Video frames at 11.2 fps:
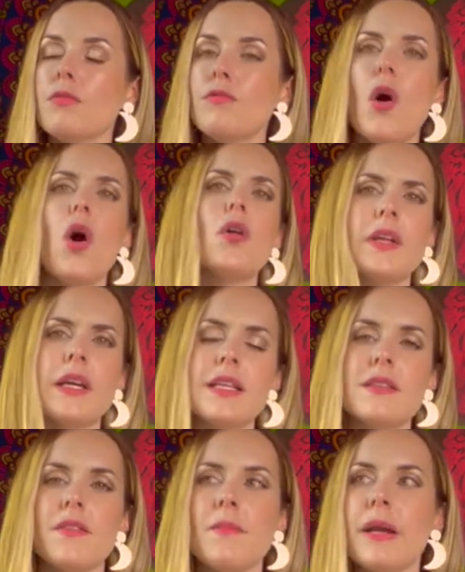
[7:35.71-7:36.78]
fault, I
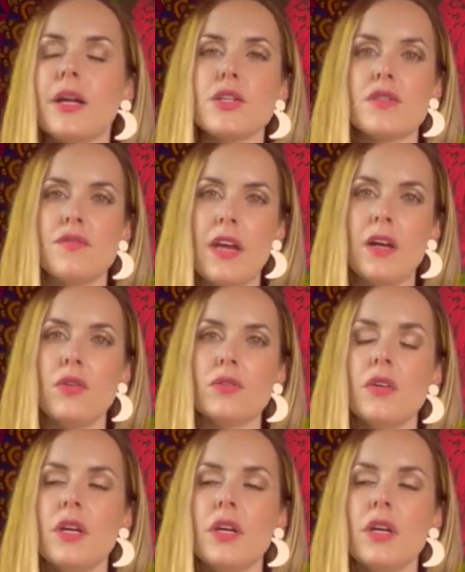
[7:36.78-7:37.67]
guess, if the marriage failed.